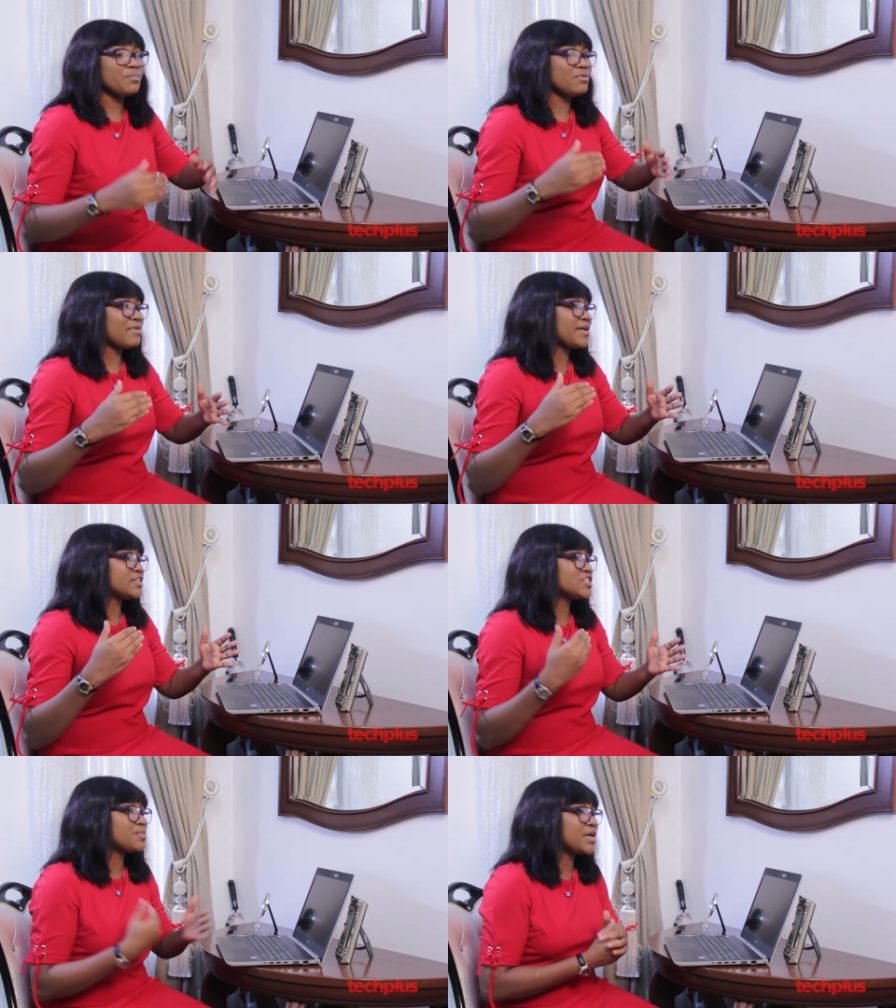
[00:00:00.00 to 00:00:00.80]

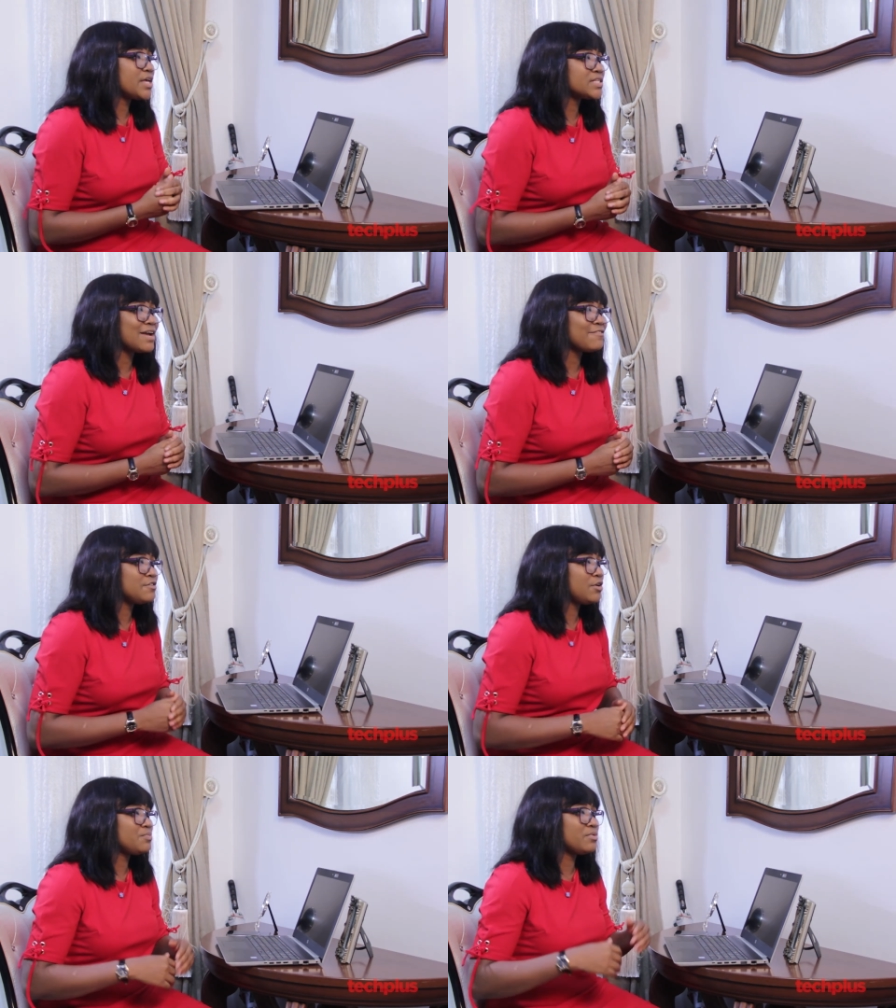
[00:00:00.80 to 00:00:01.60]
provided space i
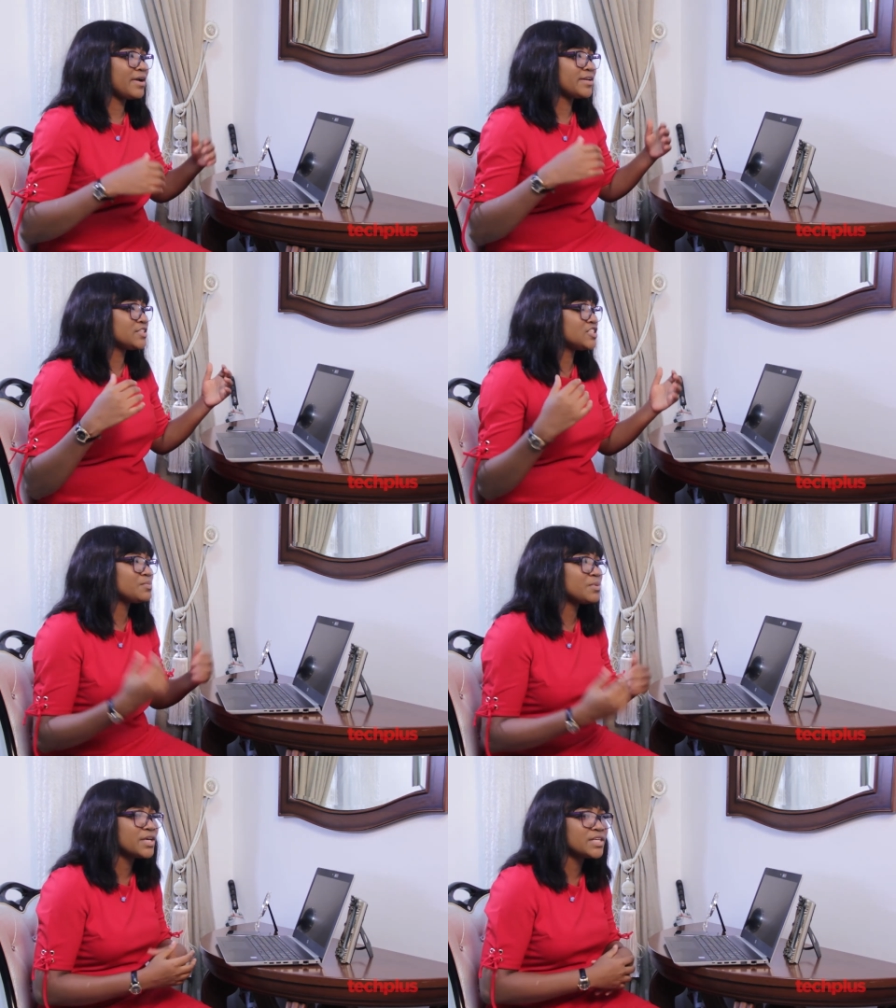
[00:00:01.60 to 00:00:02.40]
finally provided
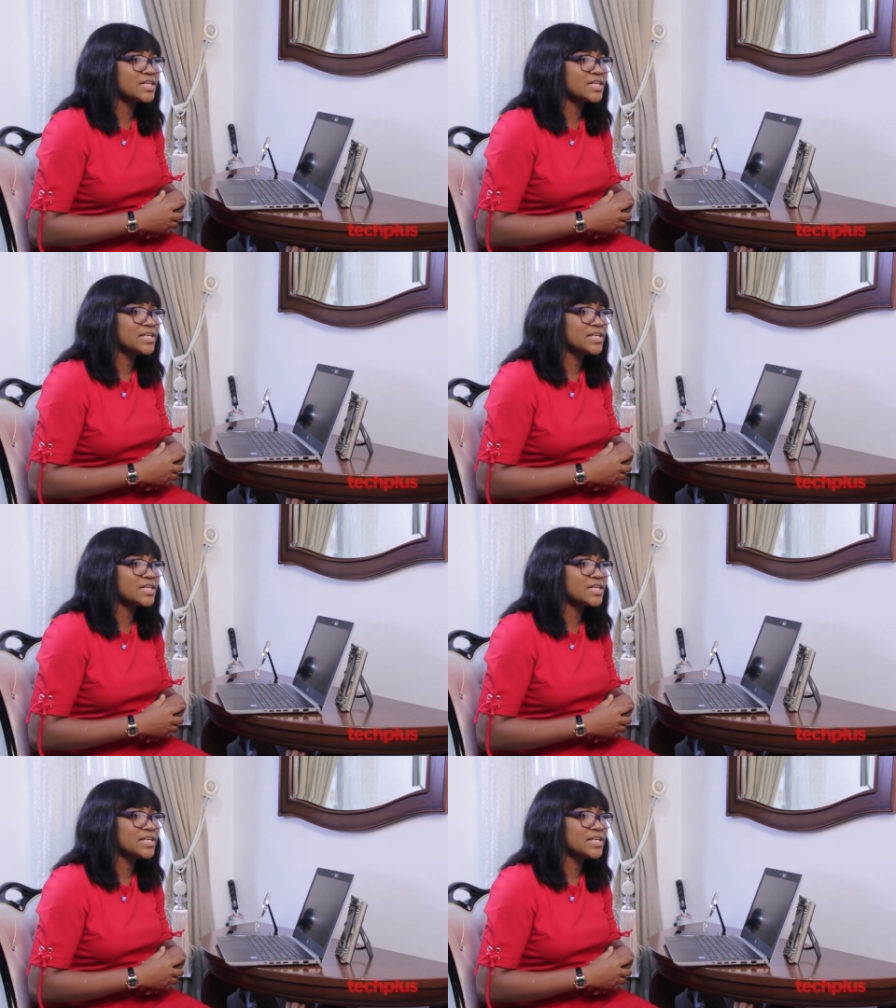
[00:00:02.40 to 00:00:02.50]
space